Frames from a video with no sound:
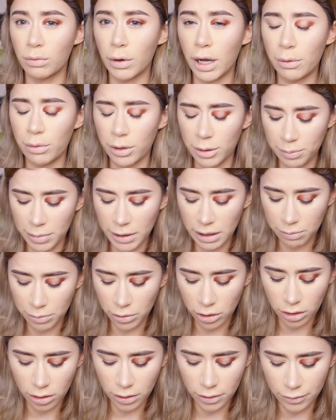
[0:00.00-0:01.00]
Why would
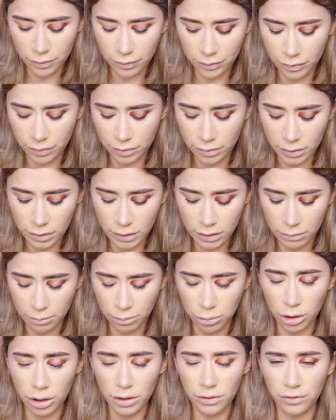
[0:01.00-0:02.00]
people
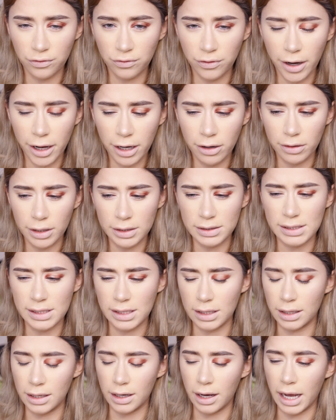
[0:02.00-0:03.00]
put
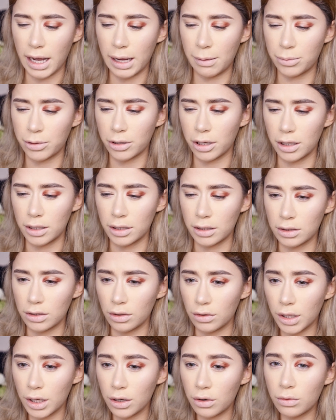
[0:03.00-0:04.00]
fragrance in an eye product
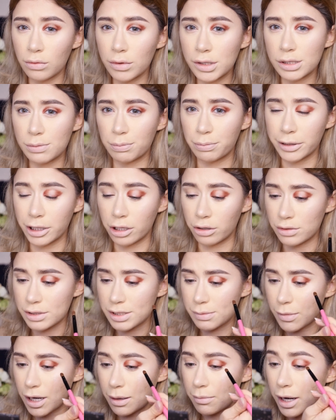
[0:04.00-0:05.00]
though? That always
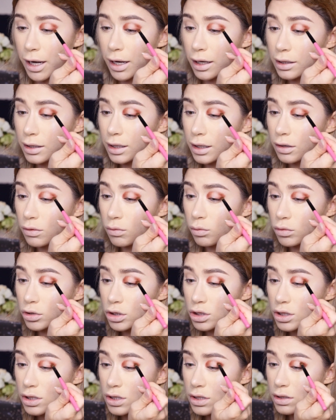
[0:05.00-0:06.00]
blows my mind. Like,
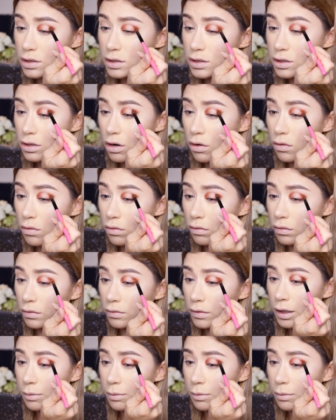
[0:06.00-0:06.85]
just don't.